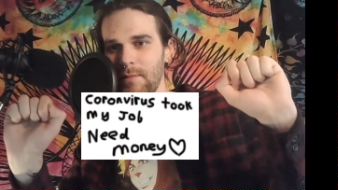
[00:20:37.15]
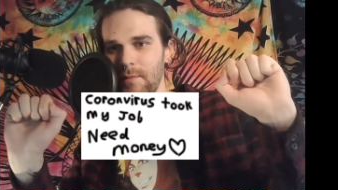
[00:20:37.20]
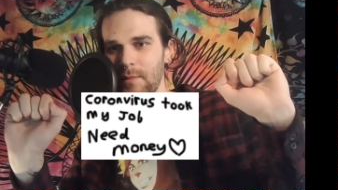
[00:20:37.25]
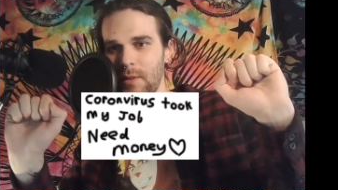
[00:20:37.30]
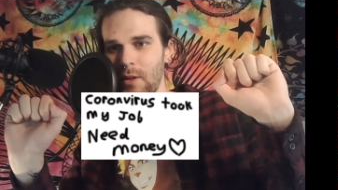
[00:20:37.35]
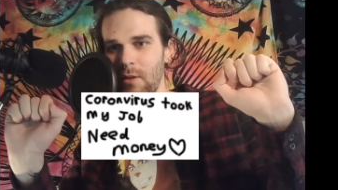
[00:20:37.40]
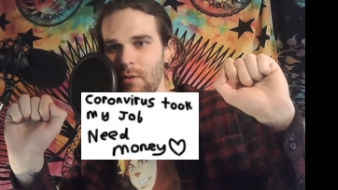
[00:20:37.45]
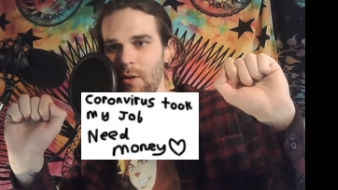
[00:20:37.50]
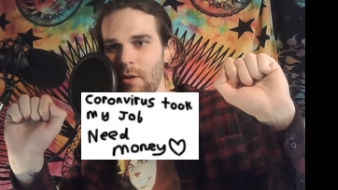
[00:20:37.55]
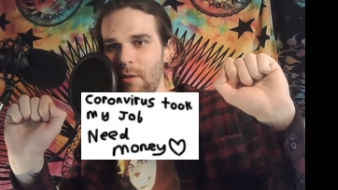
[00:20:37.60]

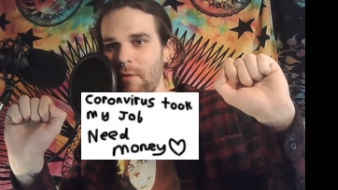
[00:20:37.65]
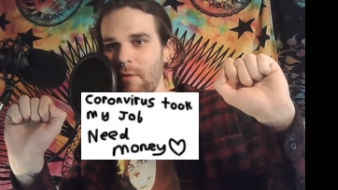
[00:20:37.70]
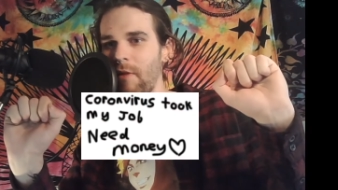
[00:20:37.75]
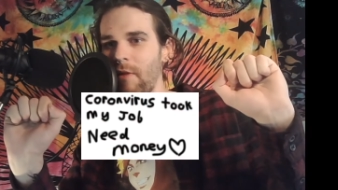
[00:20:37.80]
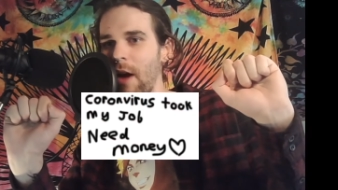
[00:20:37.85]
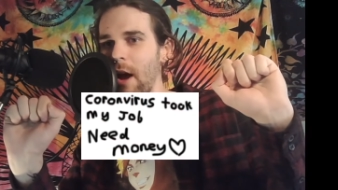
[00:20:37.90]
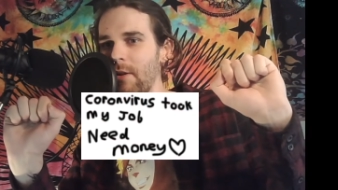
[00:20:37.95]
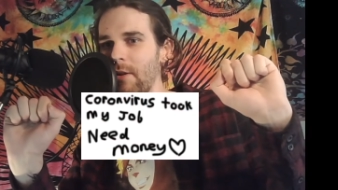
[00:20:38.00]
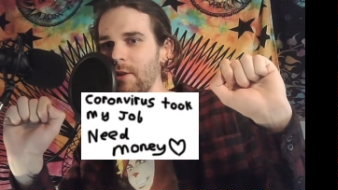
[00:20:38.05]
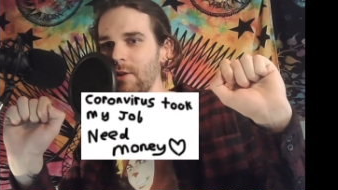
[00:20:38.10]

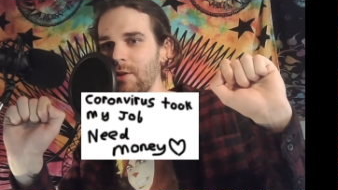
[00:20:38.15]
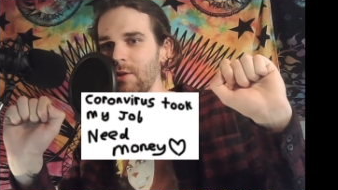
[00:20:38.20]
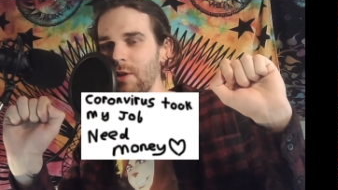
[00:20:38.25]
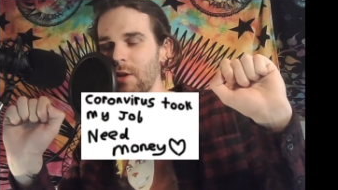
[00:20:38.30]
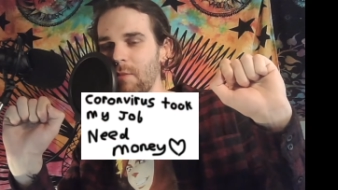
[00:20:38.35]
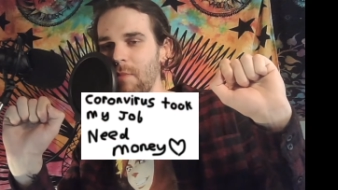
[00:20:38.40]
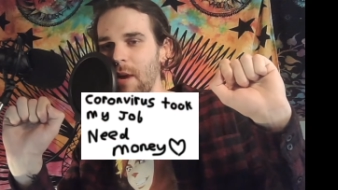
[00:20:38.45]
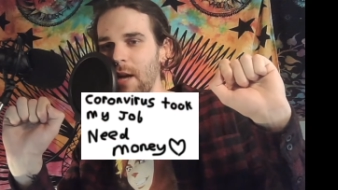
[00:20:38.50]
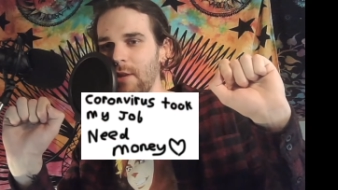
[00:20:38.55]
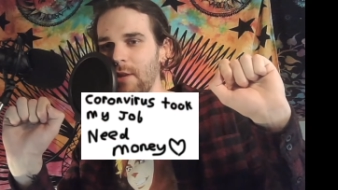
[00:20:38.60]
"Coronavirus
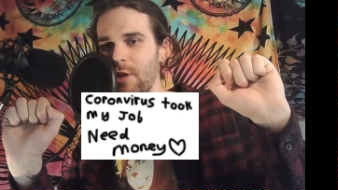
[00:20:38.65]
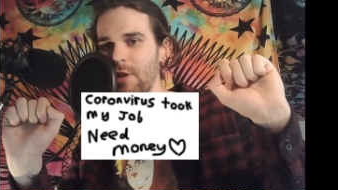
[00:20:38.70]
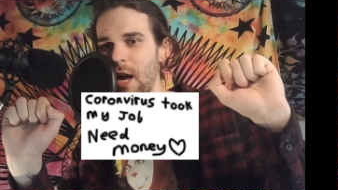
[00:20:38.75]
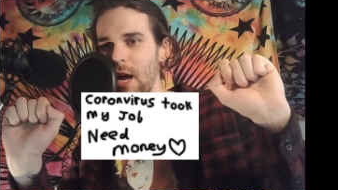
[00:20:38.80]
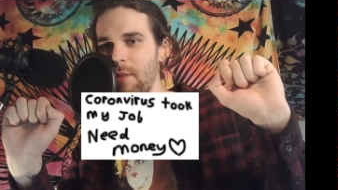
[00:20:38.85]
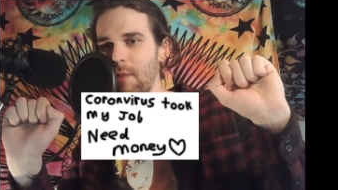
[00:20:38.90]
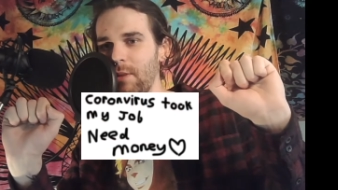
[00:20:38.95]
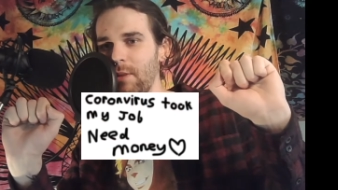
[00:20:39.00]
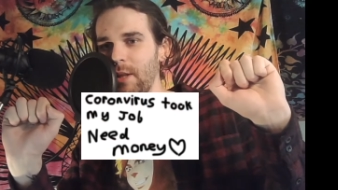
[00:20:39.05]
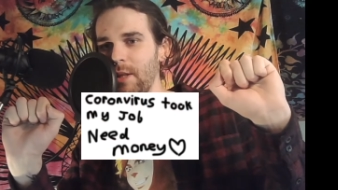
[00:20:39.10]
took my
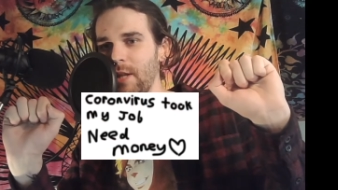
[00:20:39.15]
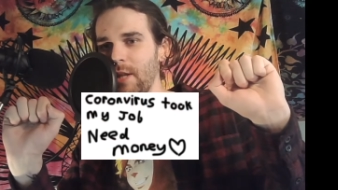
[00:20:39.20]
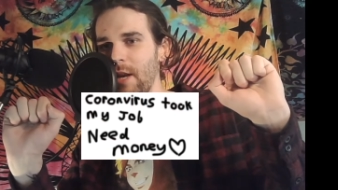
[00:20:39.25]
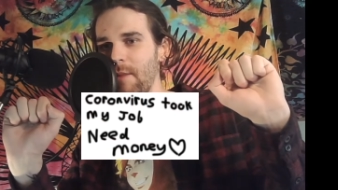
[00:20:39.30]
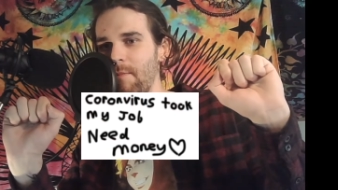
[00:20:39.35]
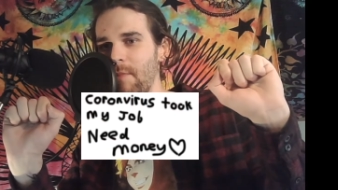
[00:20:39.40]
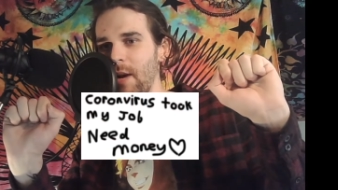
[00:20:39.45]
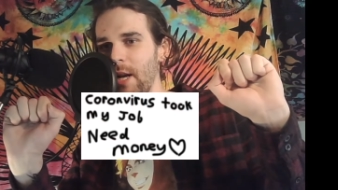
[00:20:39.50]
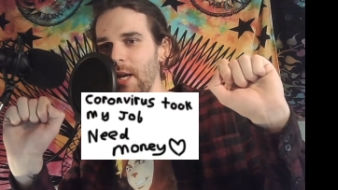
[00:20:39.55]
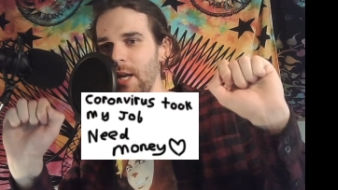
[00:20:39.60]
job. Please give
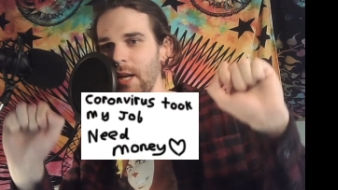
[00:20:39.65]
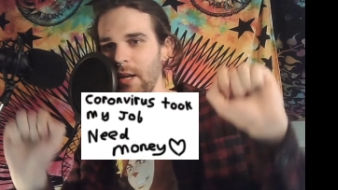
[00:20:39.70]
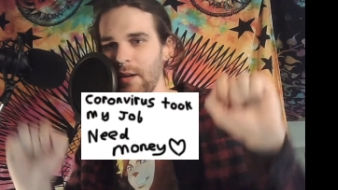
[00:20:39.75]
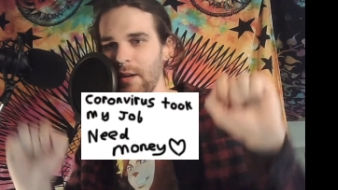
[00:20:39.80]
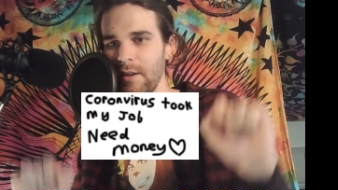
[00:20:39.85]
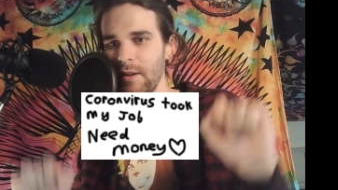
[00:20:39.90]
money."